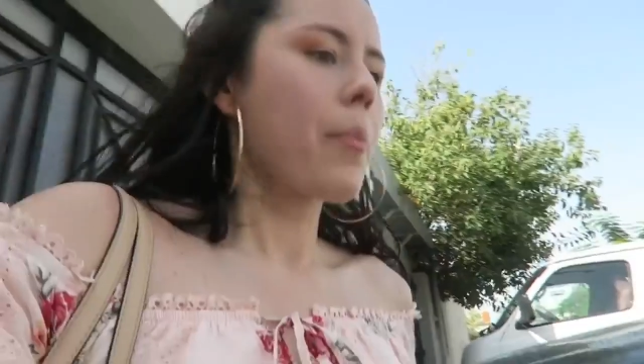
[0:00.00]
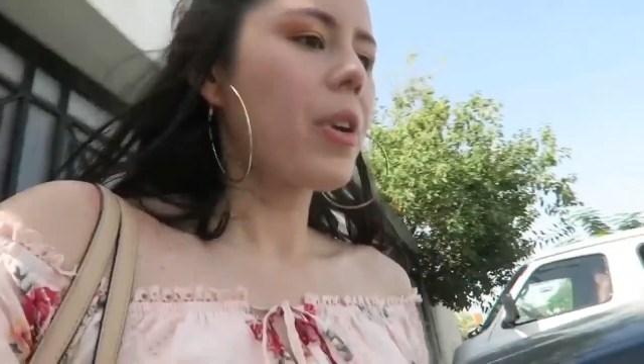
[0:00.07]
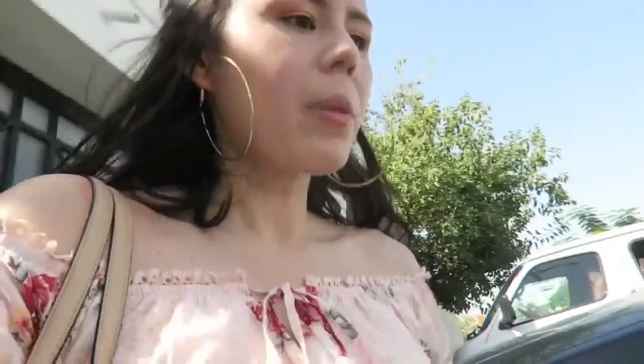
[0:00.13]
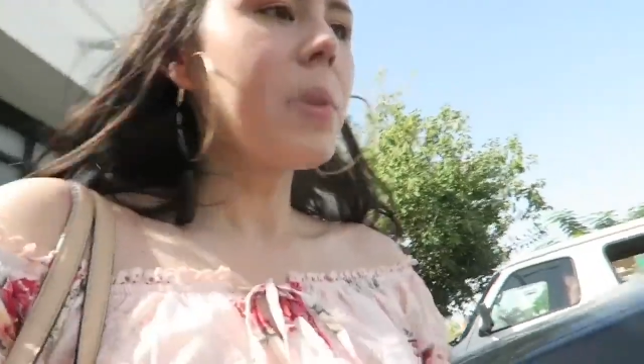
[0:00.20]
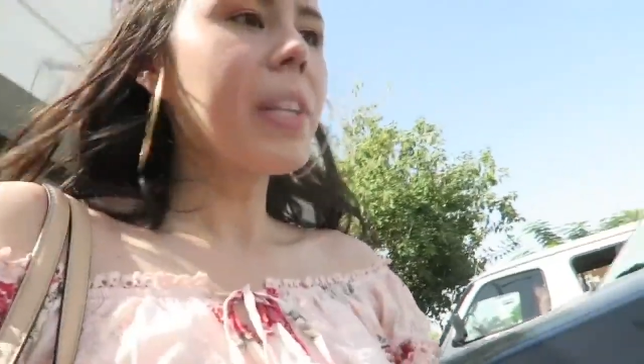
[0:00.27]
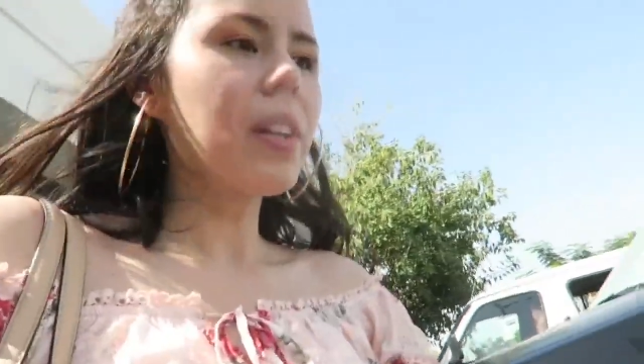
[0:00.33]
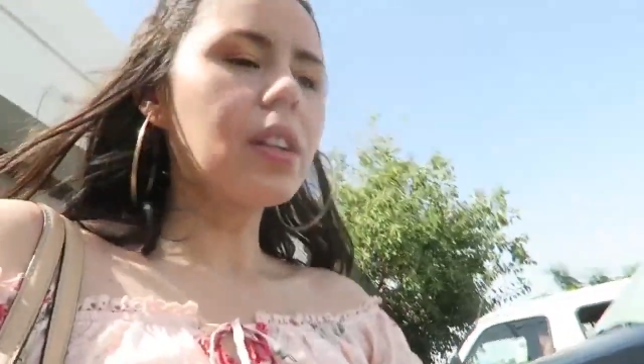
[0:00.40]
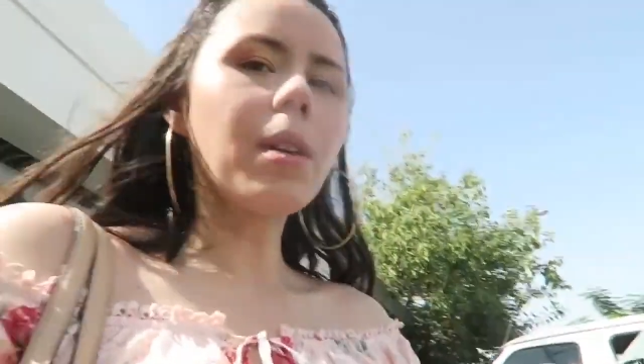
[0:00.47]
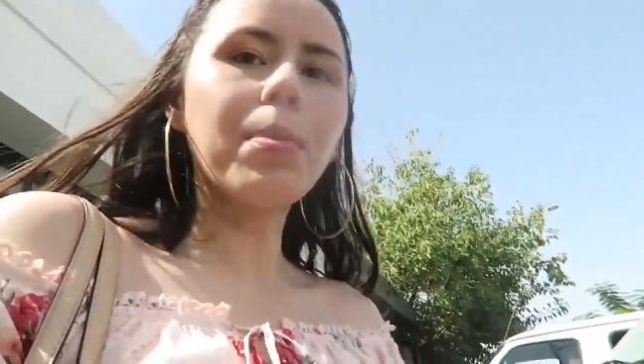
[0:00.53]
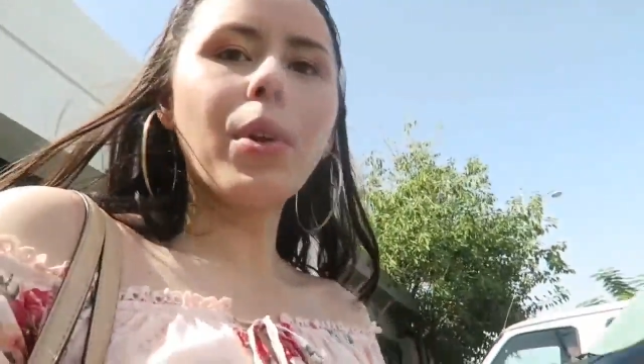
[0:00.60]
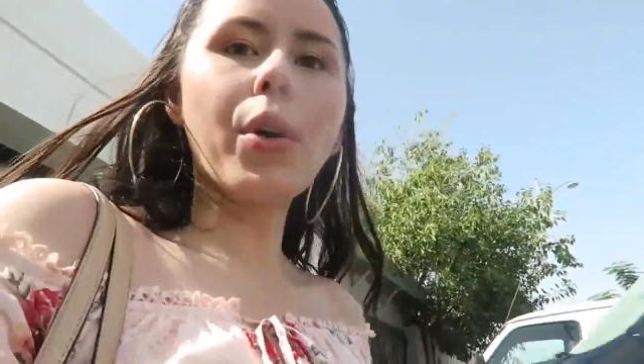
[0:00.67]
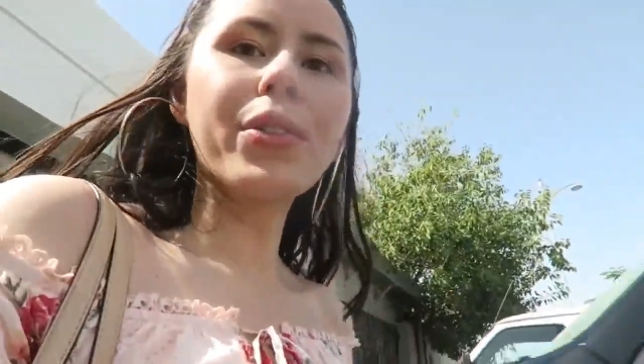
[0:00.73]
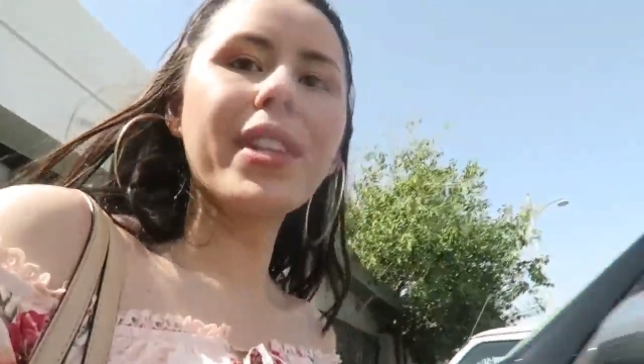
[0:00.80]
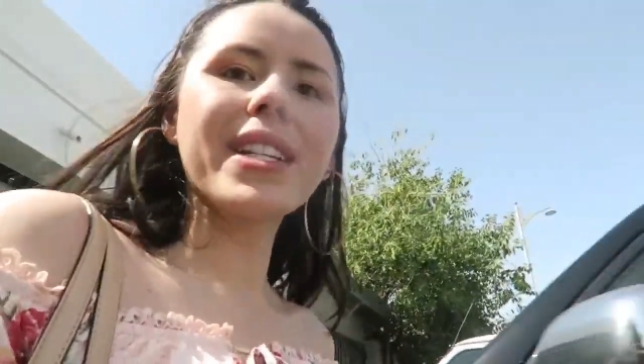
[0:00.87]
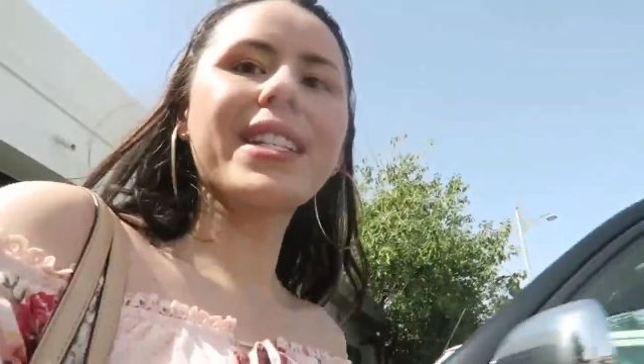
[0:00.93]
I'm probably gonna
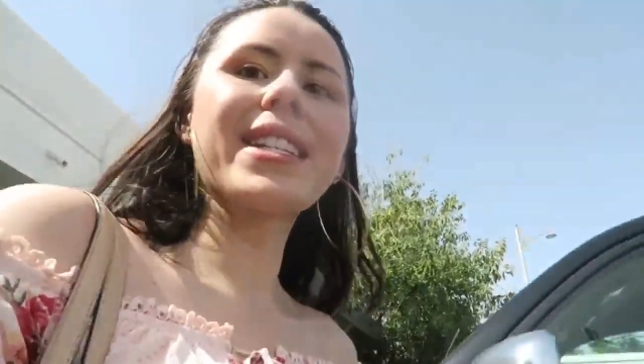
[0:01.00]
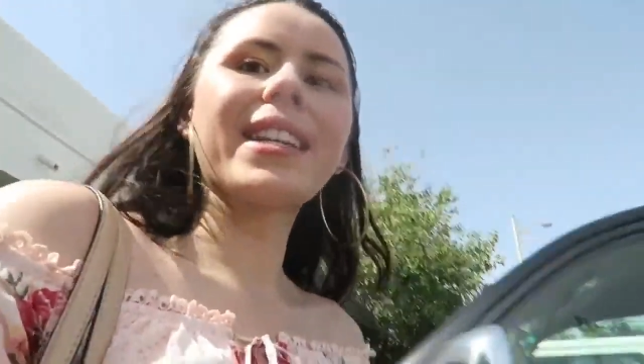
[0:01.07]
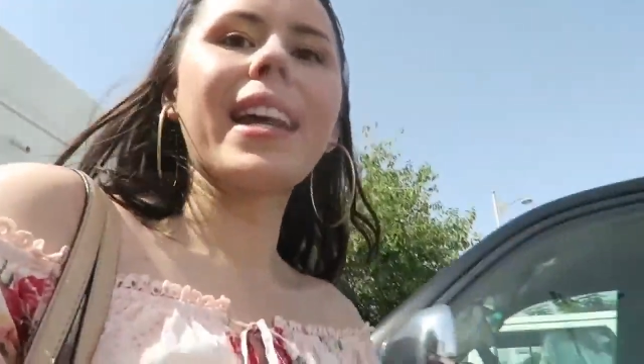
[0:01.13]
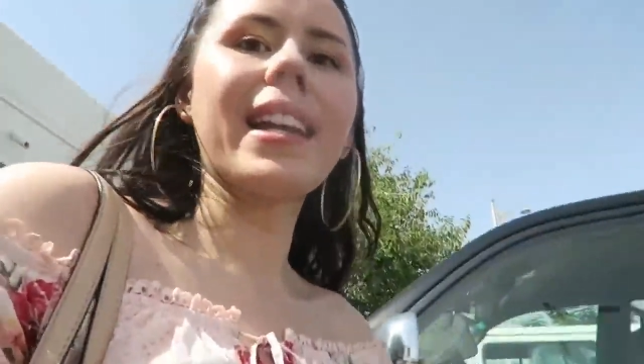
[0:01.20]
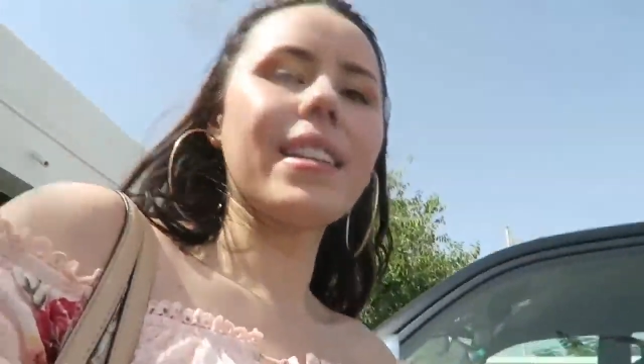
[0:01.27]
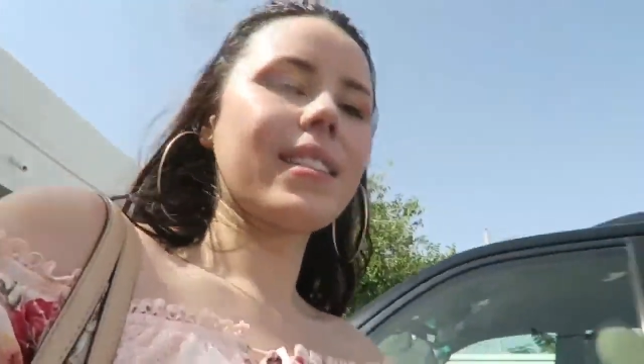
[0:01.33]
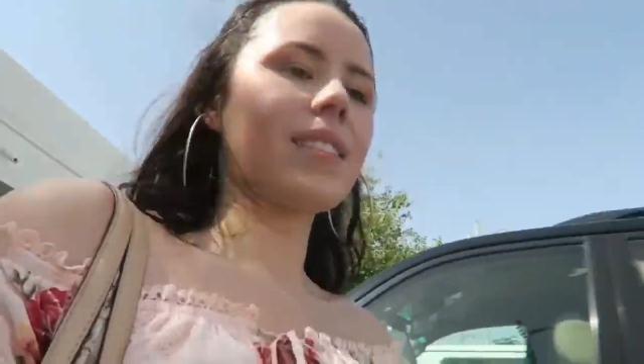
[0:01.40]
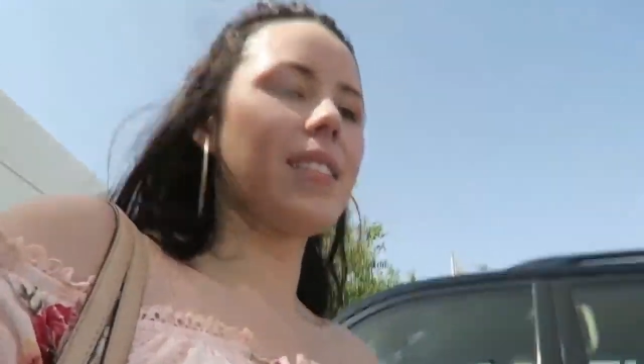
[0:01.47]
upload this today,